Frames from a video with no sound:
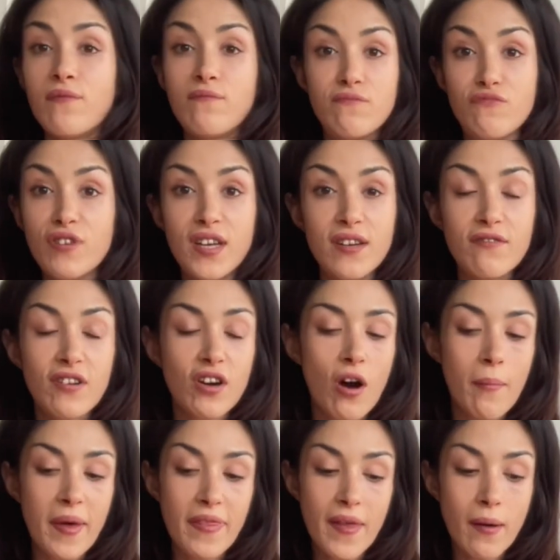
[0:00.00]
really
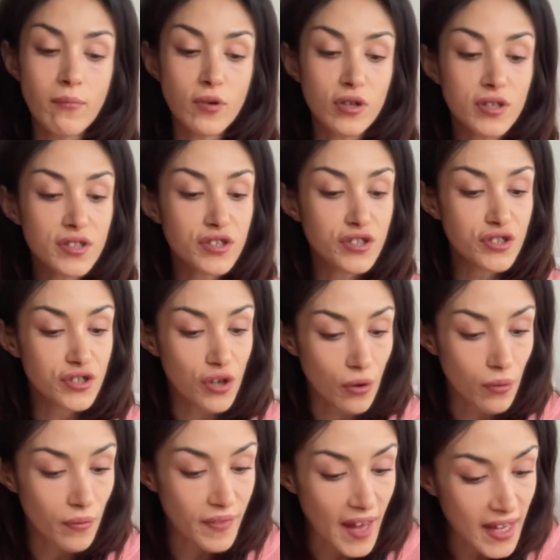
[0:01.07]
recommend that book. So
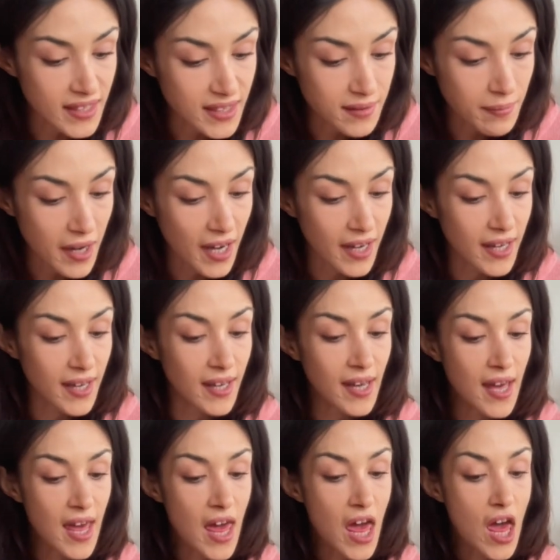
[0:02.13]
that's my
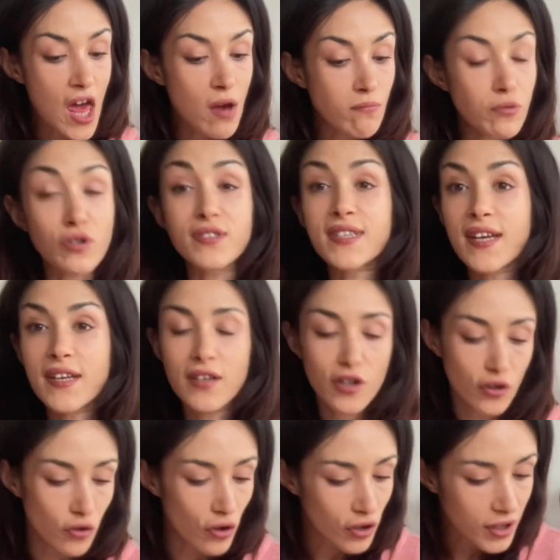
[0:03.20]
book set in New
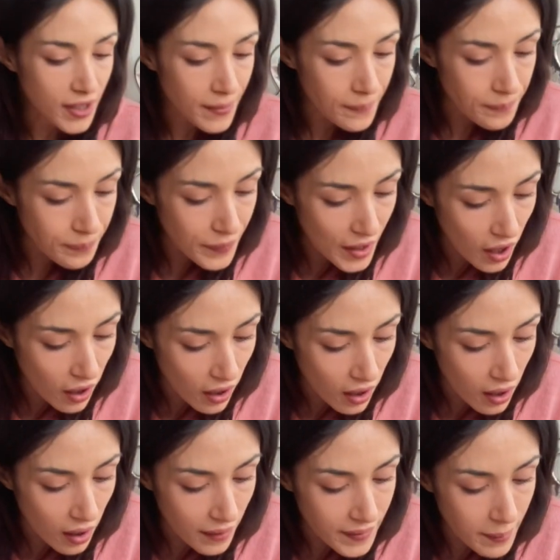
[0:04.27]

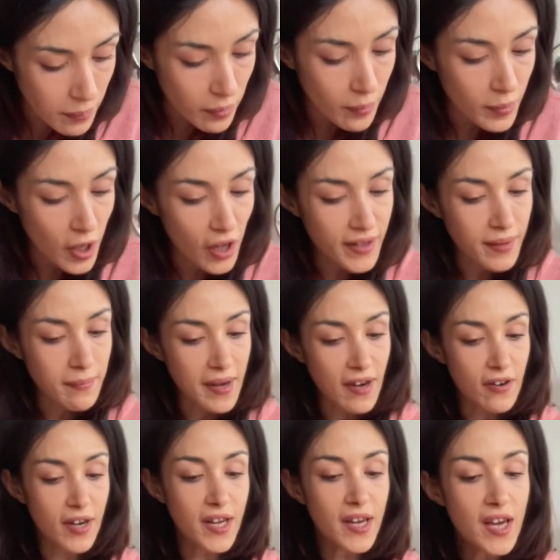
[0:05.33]
York. The Bloody
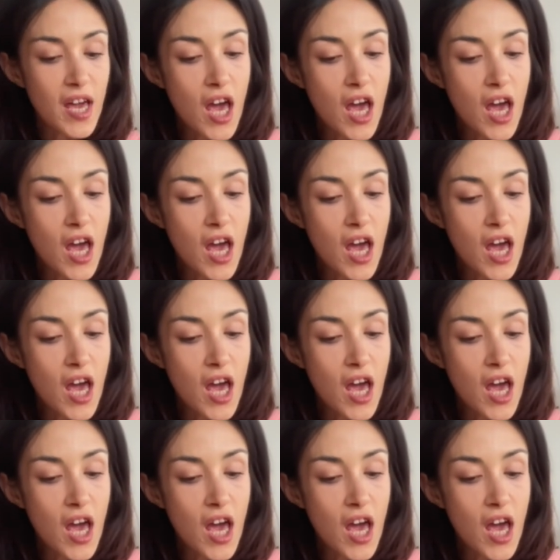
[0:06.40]
Mary,